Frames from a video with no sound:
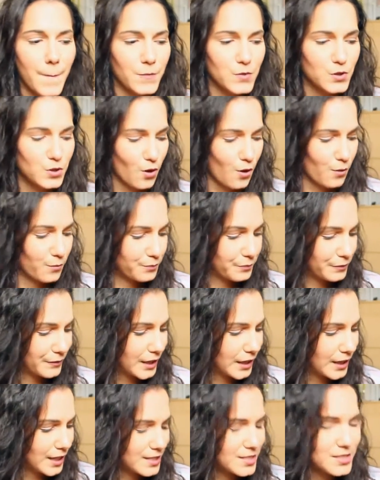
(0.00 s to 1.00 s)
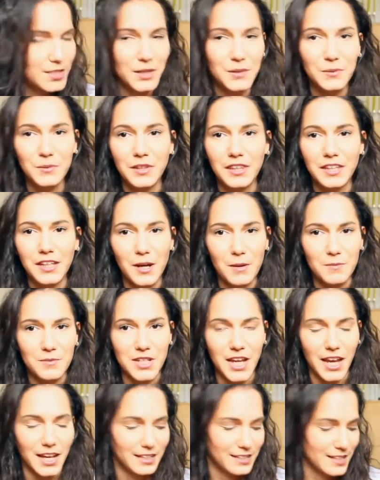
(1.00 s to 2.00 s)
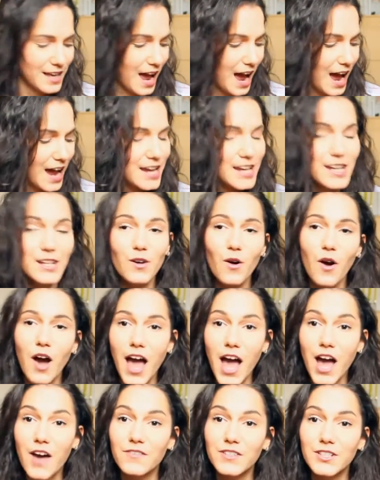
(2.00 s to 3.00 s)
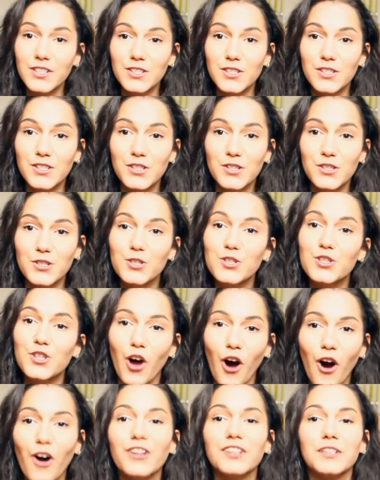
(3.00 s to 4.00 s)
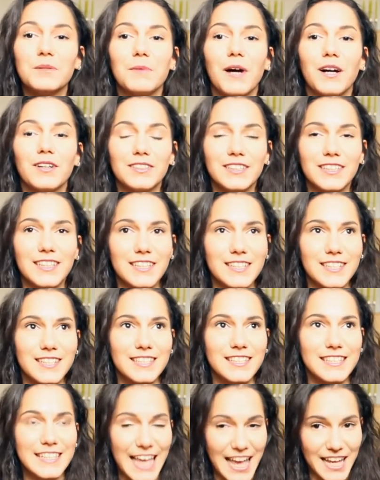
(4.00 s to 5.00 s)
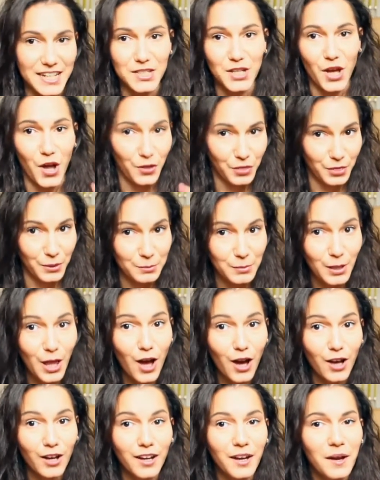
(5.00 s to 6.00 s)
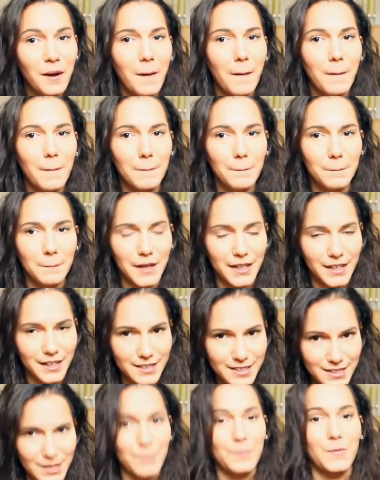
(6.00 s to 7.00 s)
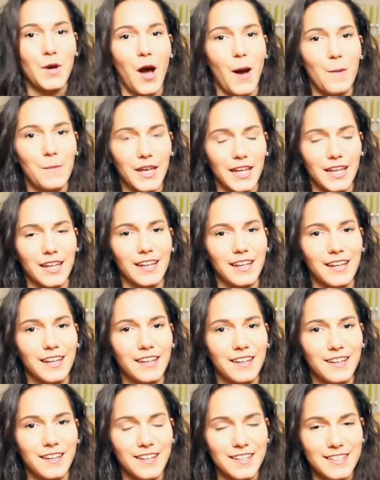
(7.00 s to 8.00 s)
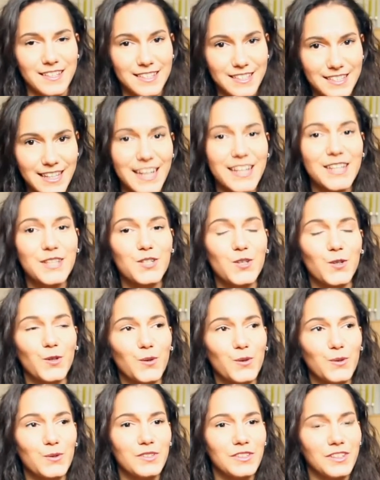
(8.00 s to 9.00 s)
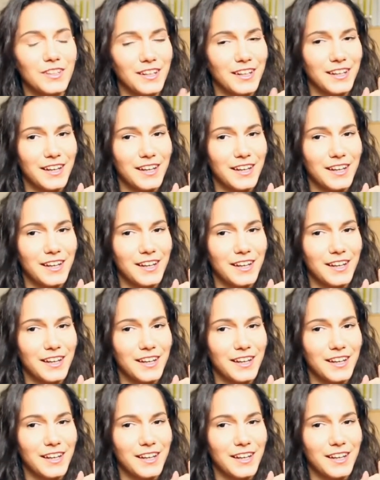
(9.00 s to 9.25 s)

So let's start with the object. I know I haven't talked about this yet on the blog, but it's upcoming. Stay tuned.